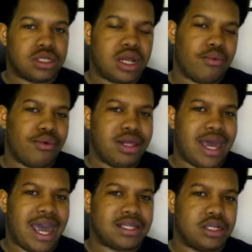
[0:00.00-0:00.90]
and that really
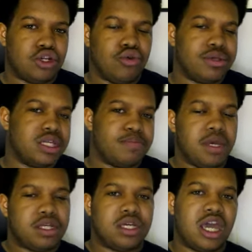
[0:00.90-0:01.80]
has to do with the
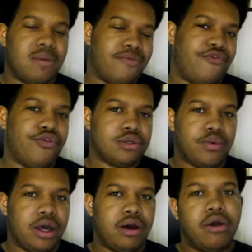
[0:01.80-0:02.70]
speech he gave before as
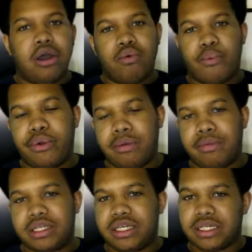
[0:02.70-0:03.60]
well, where pretty
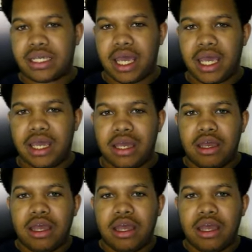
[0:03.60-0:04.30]
much he said,